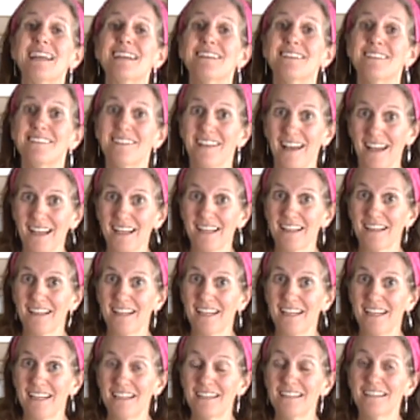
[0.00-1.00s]

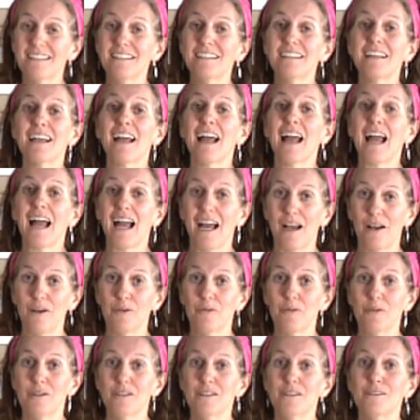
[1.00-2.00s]
exactly how
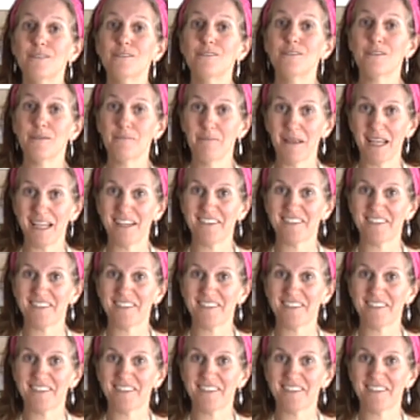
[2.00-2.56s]
to make